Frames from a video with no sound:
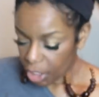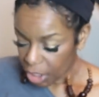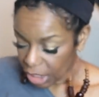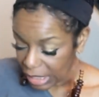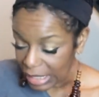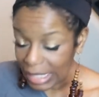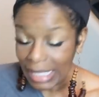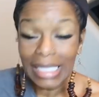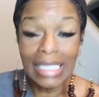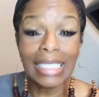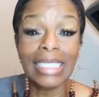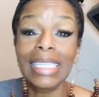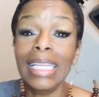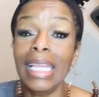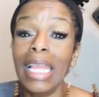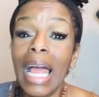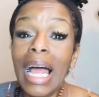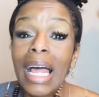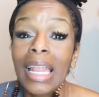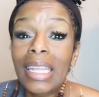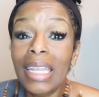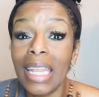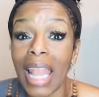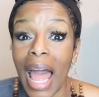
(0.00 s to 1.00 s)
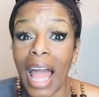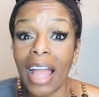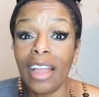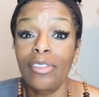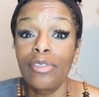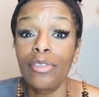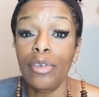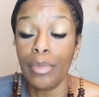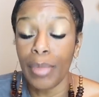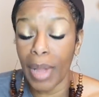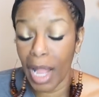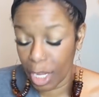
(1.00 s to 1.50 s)
She sent a
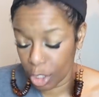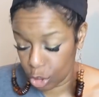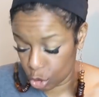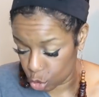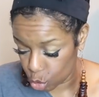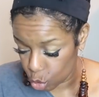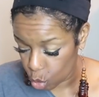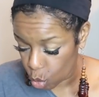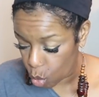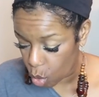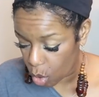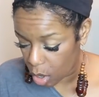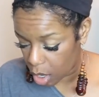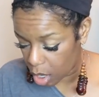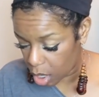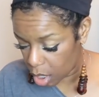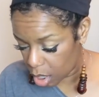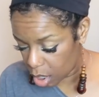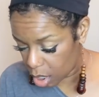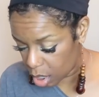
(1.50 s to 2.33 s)
lock for my door.